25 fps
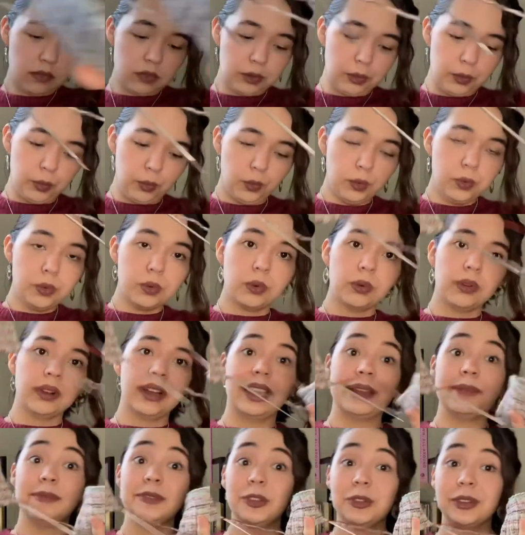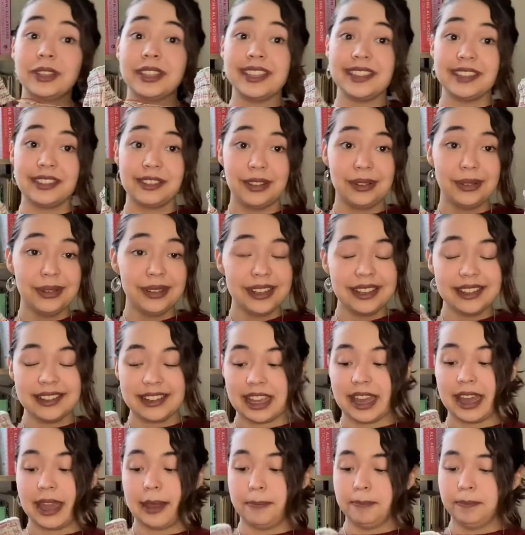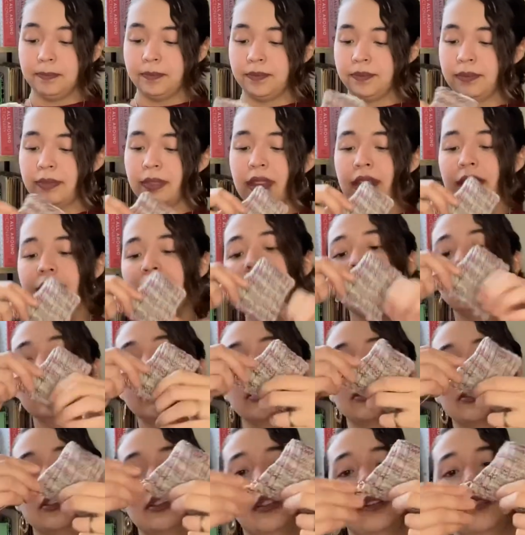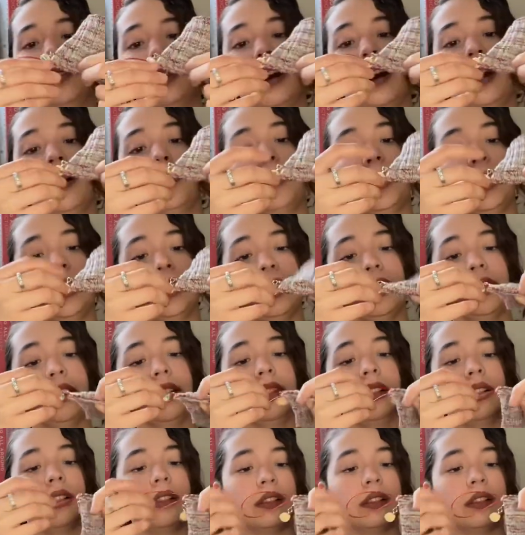ooh, I'm doing these two at a time. And also I've got my little